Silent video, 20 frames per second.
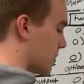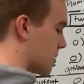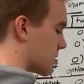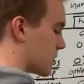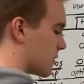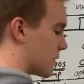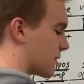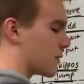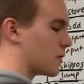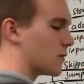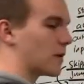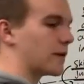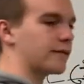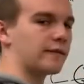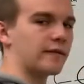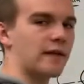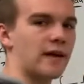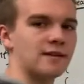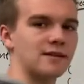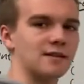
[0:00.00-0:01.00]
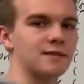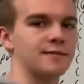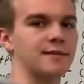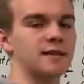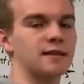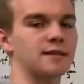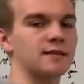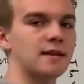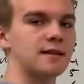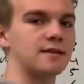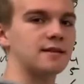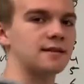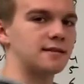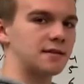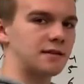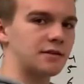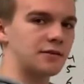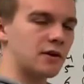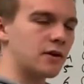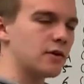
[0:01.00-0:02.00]
So if the run flag has been set to
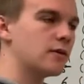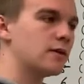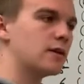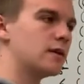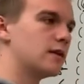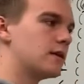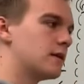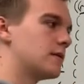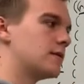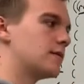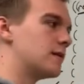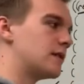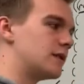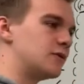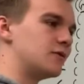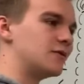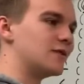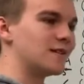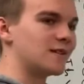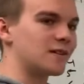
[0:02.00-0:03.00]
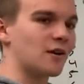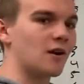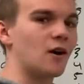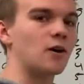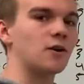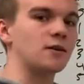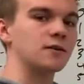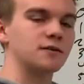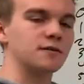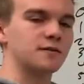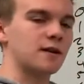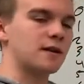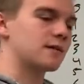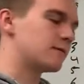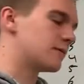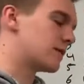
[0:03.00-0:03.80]
0, then you need to halt, right?